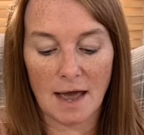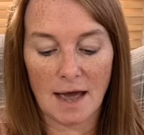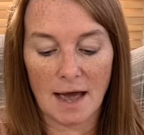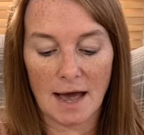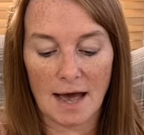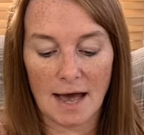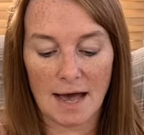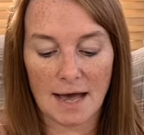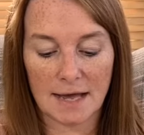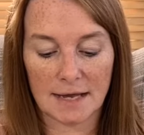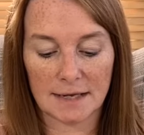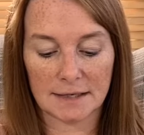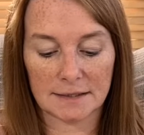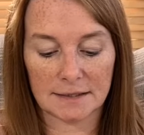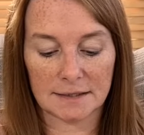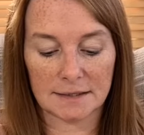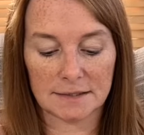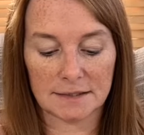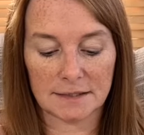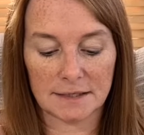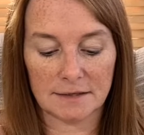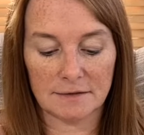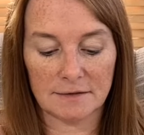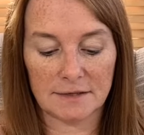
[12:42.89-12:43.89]
and
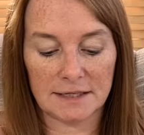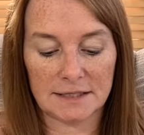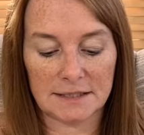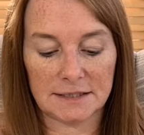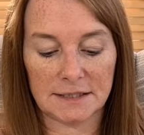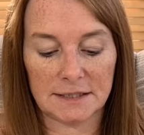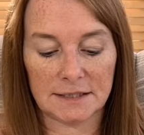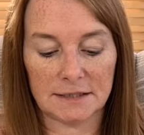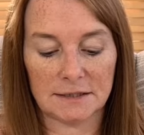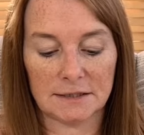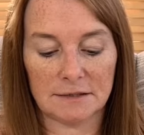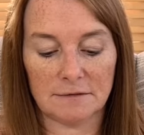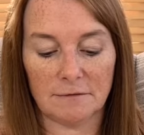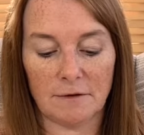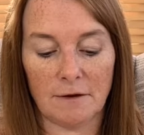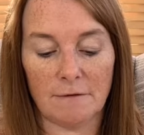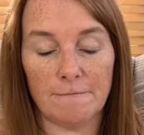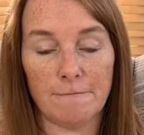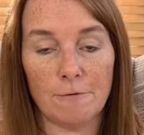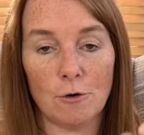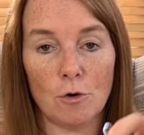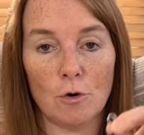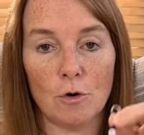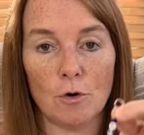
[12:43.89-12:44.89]
this is a
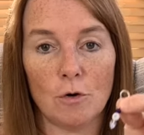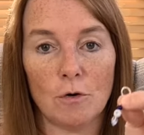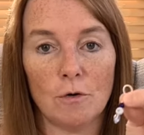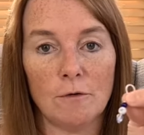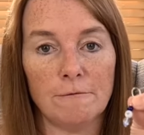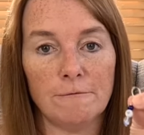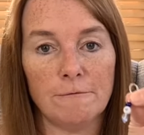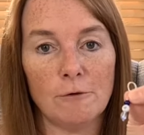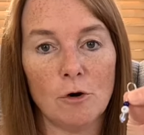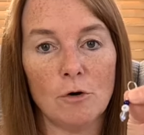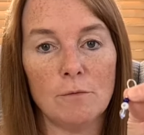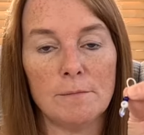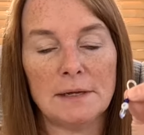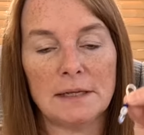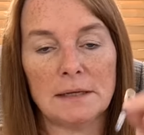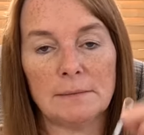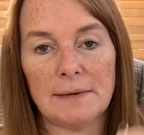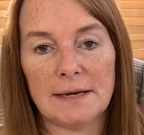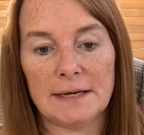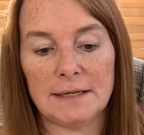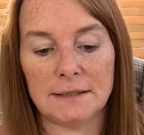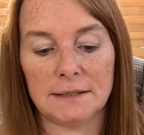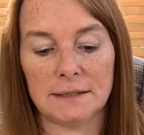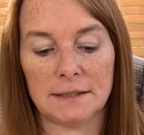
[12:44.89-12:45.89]

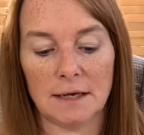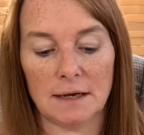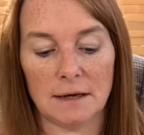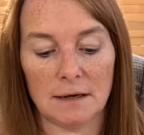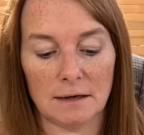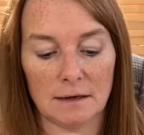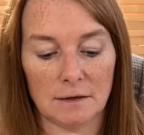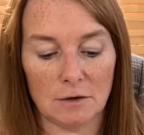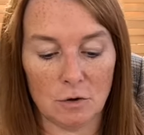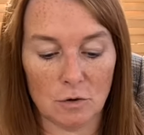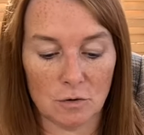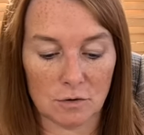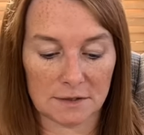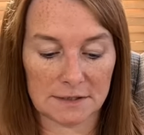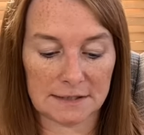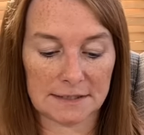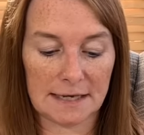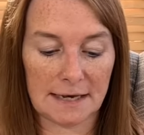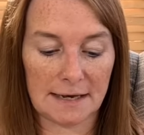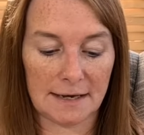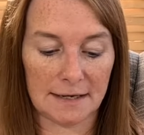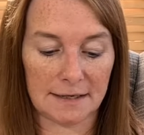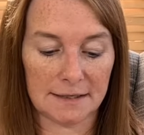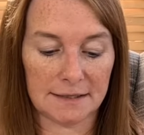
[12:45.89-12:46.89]
4mm hook
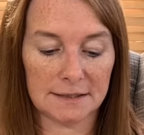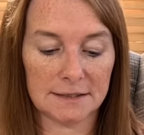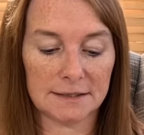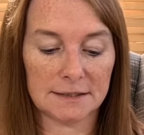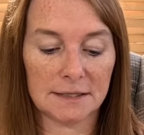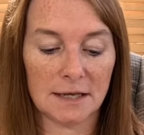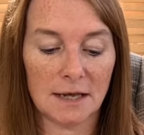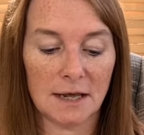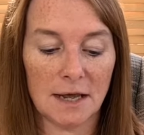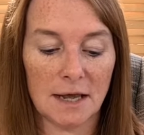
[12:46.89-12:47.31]
size.